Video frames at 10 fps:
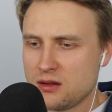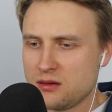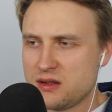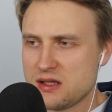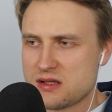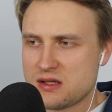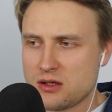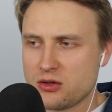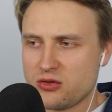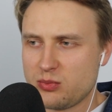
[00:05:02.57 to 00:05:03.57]
this he
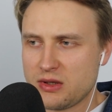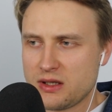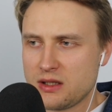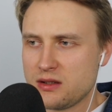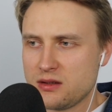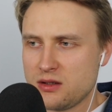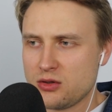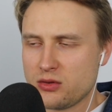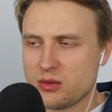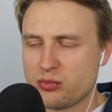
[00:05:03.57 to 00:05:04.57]
could have played,
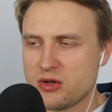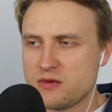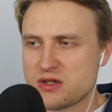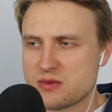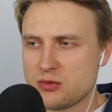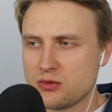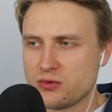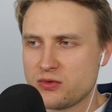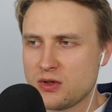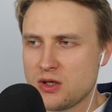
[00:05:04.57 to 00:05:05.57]
in the previous
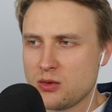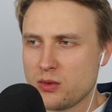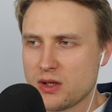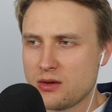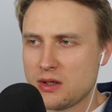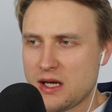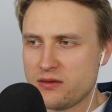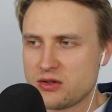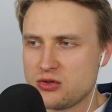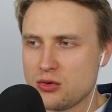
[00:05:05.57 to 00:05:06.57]
move without
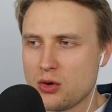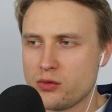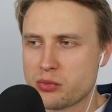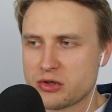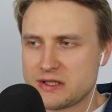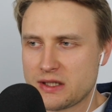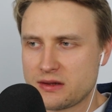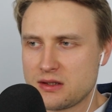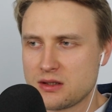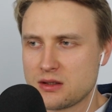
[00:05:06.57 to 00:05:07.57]
having to
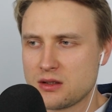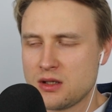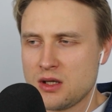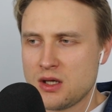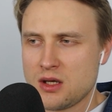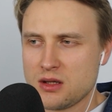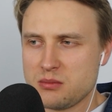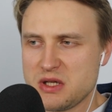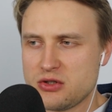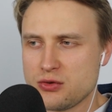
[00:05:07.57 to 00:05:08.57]
overprotect the
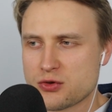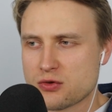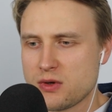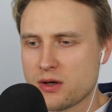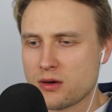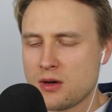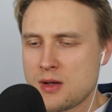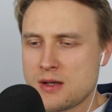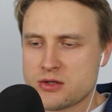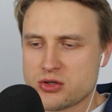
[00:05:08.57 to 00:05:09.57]
b2 square.
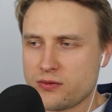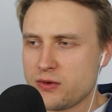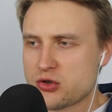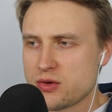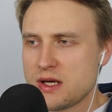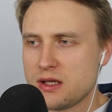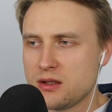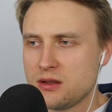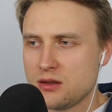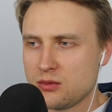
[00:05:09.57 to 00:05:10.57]
So if we
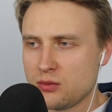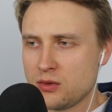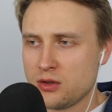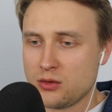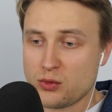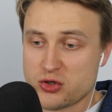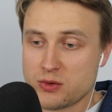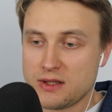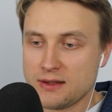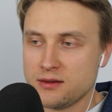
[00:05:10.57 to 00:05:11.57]
traded, which
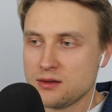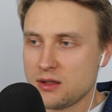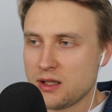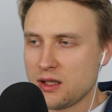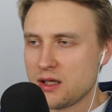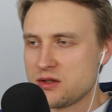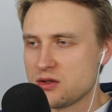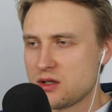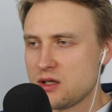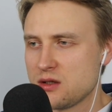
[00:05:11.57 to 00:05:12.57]
we did, I
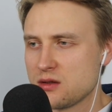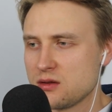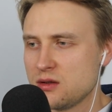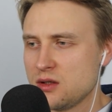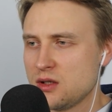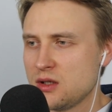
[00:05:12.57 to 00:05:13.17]
took here,